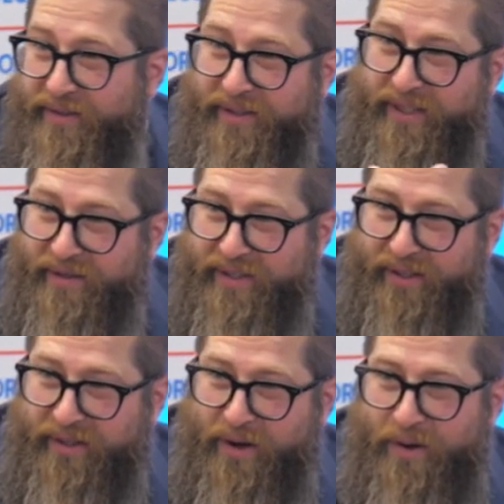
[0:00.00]
to
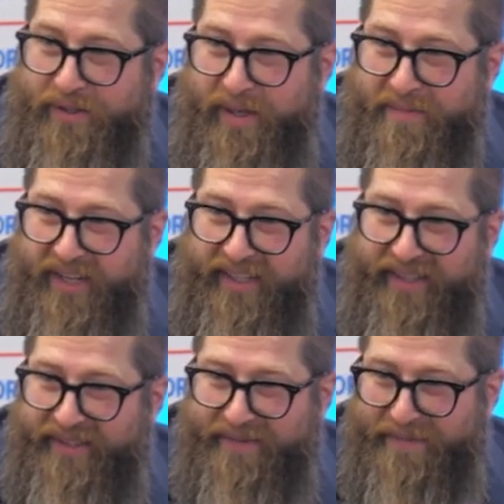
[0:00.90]
call something
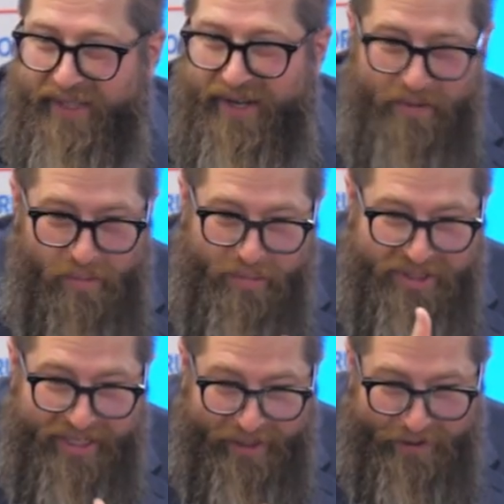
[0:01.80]
a
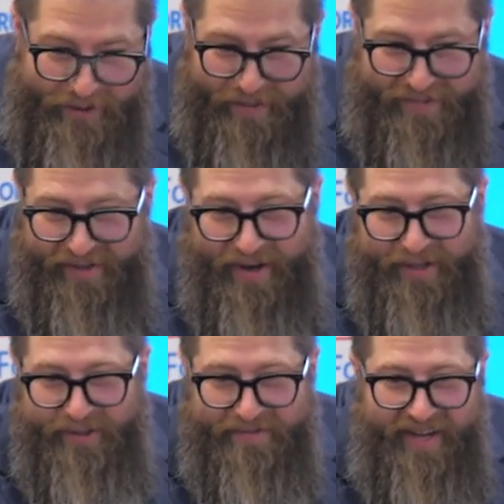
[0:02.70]
particular something, right,
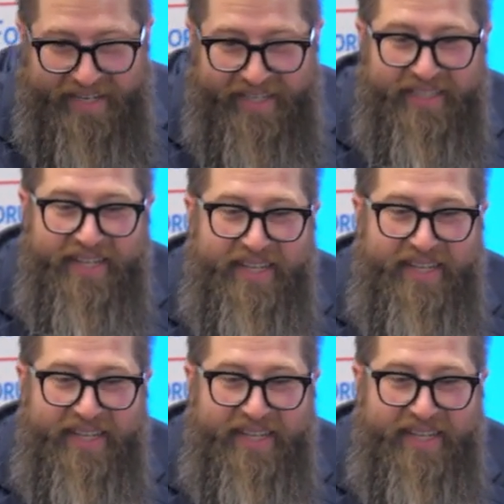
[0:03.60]
or define it.